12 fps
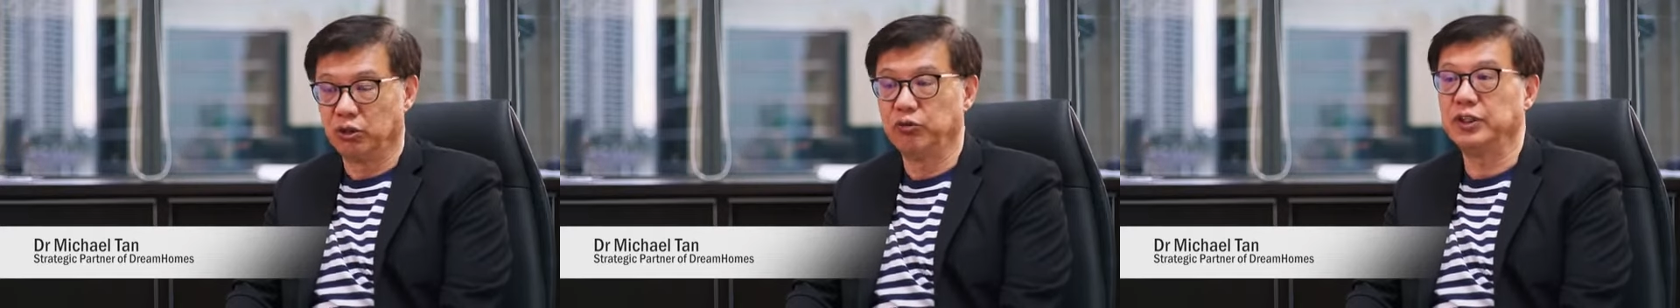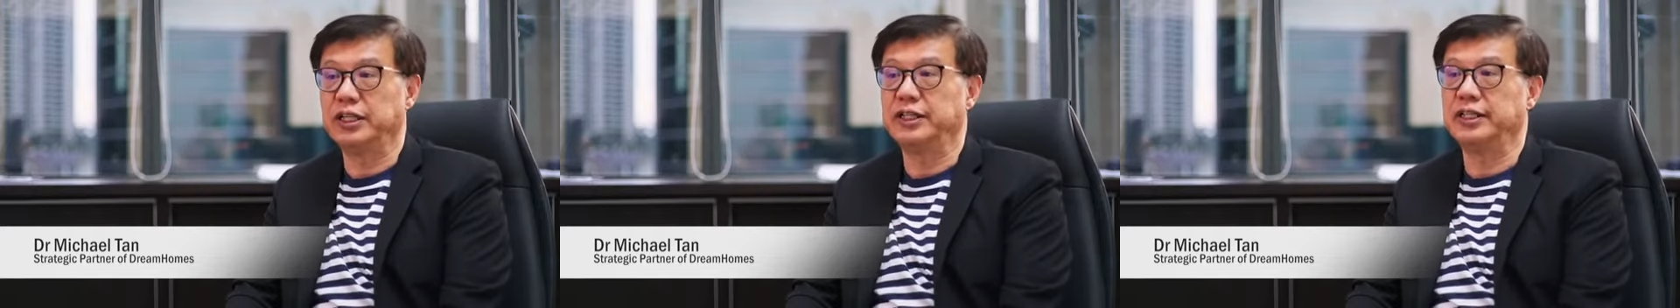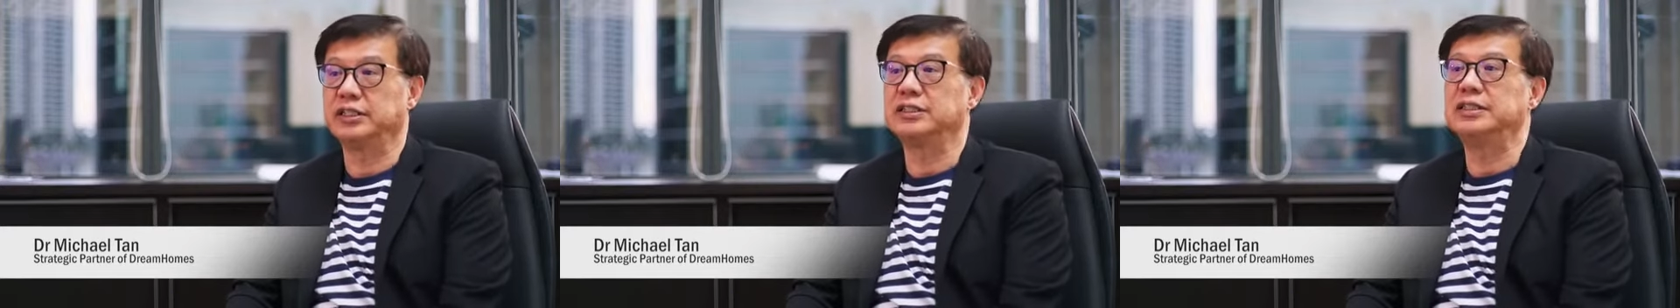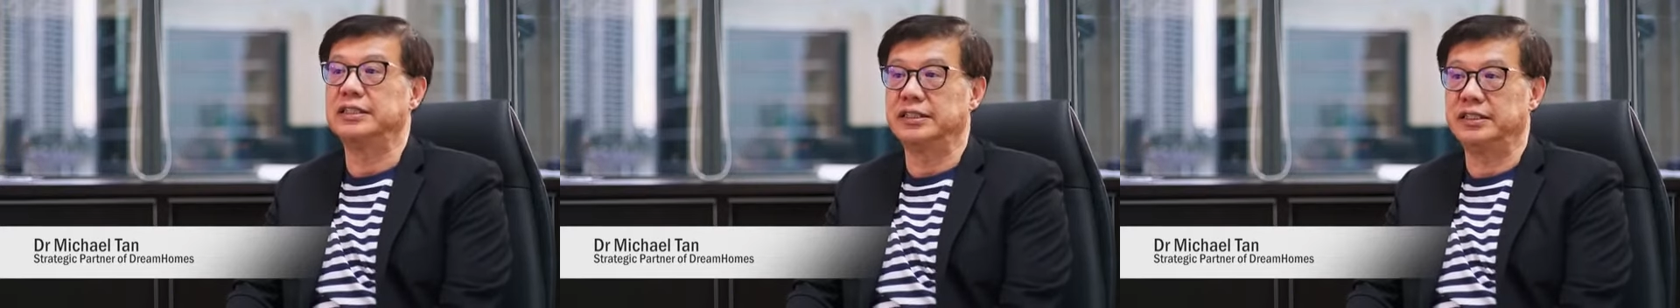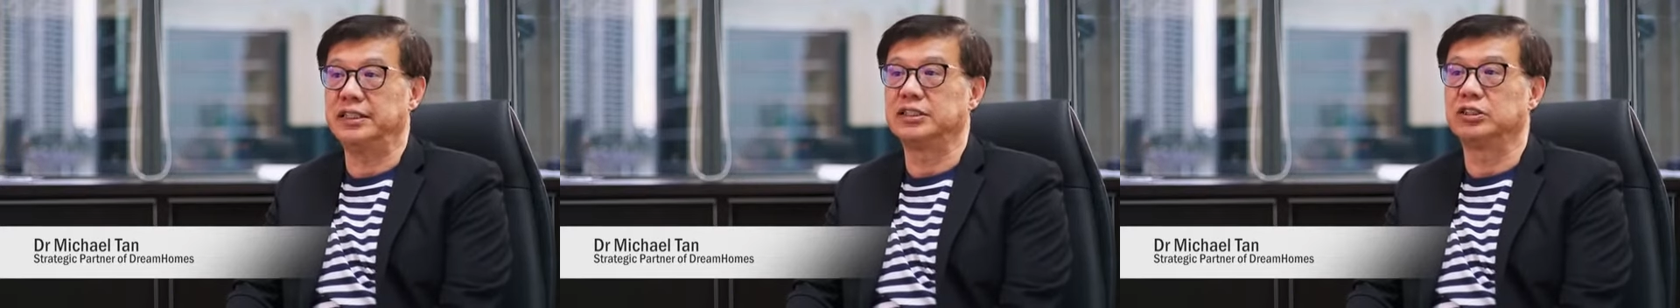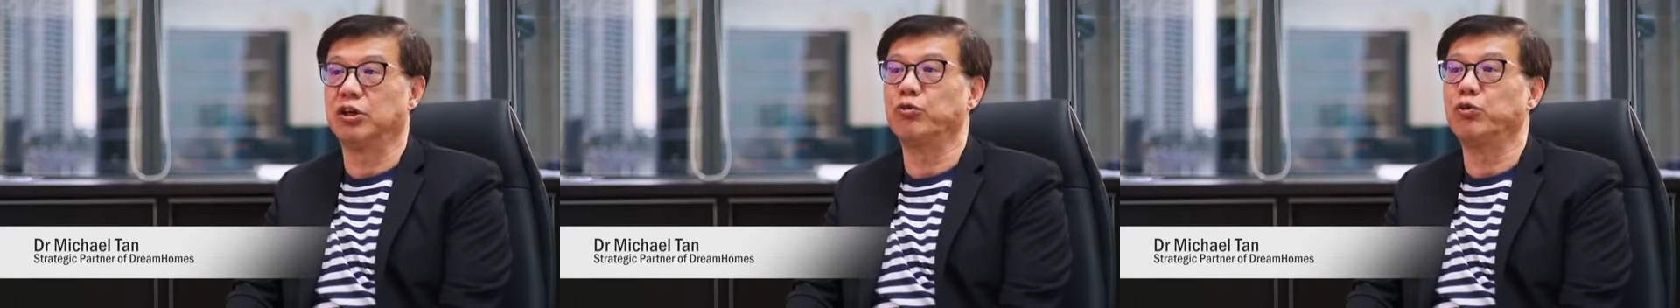over the next 30
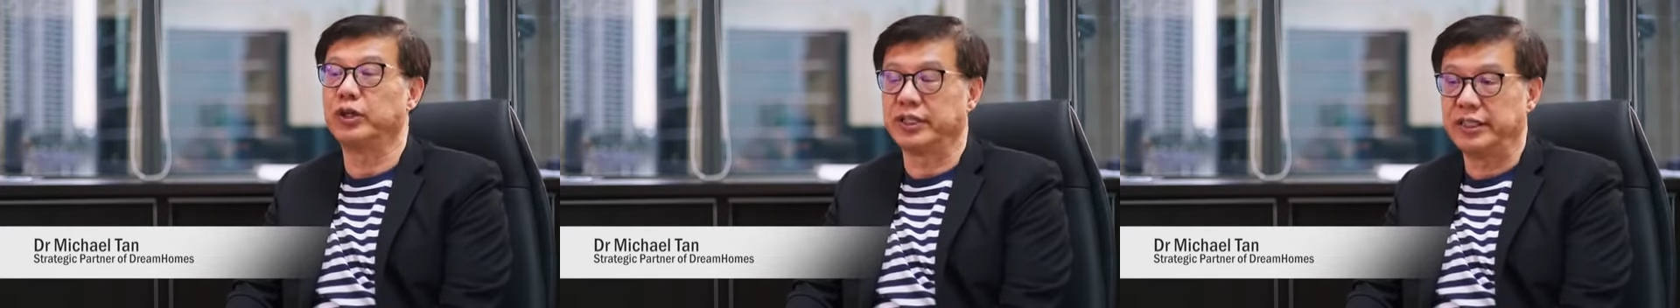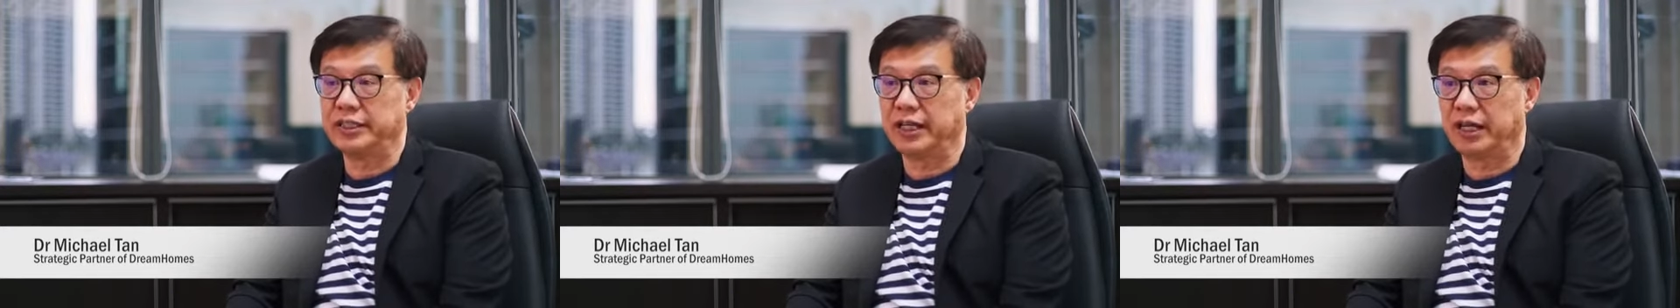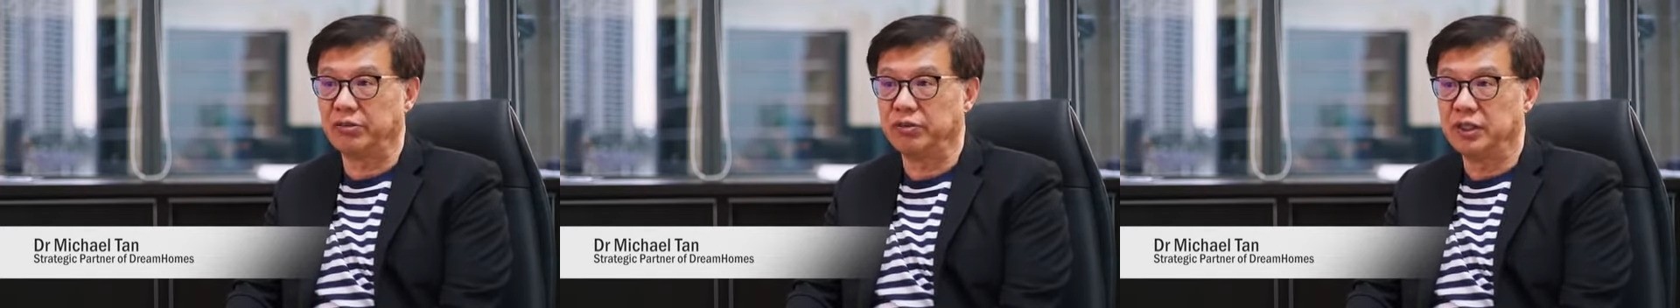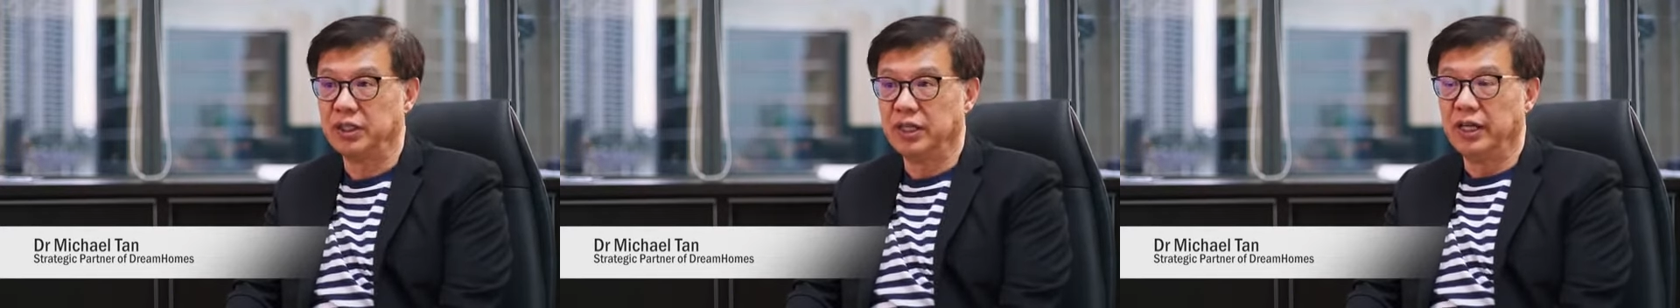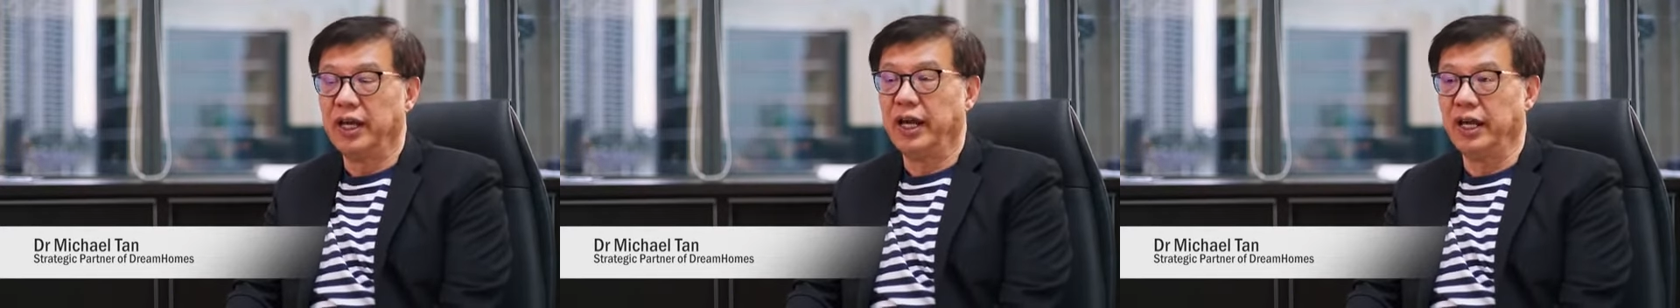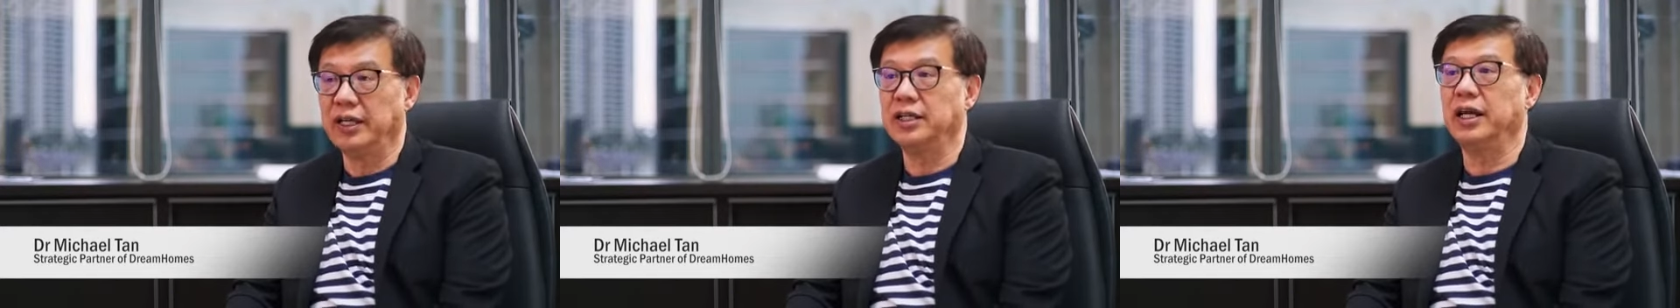years of working life
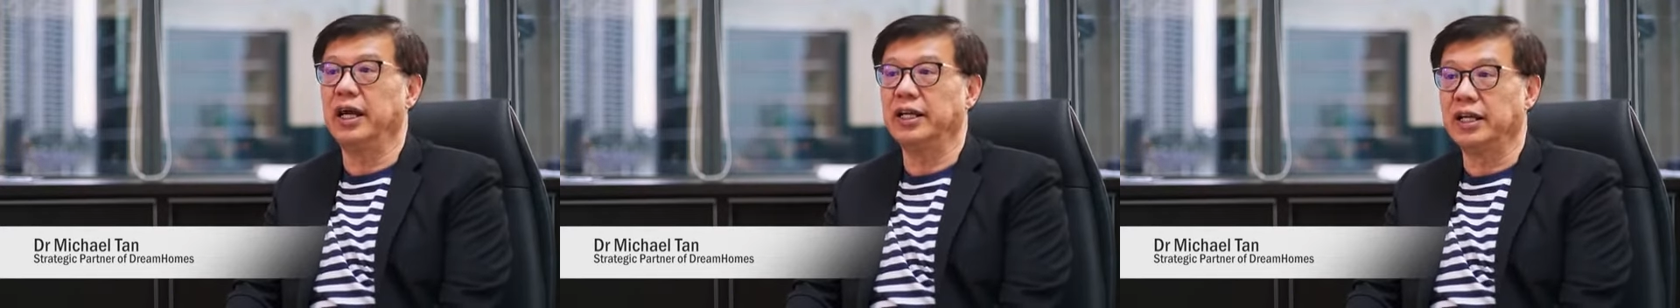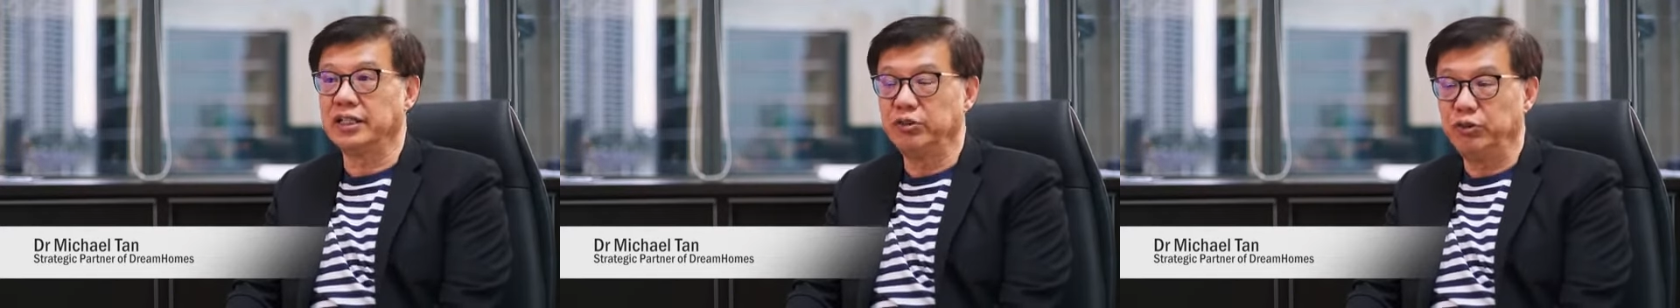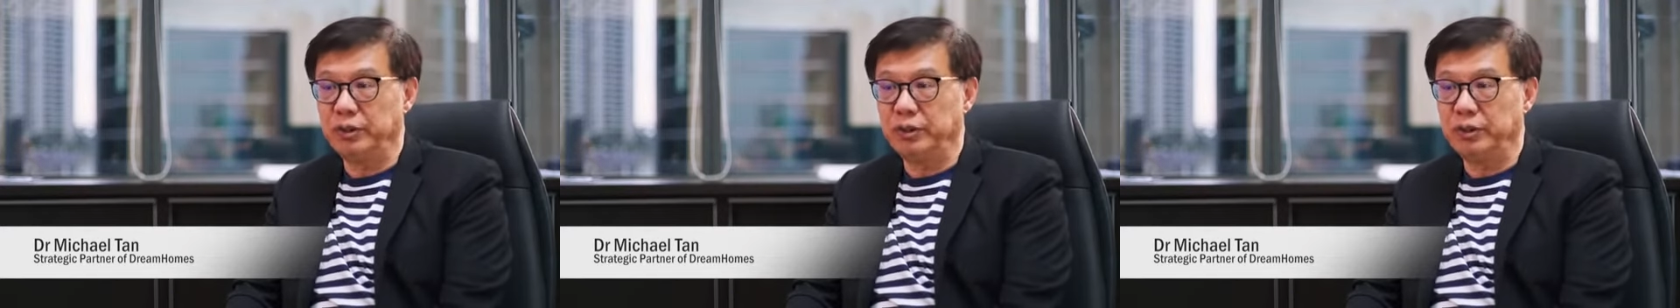and another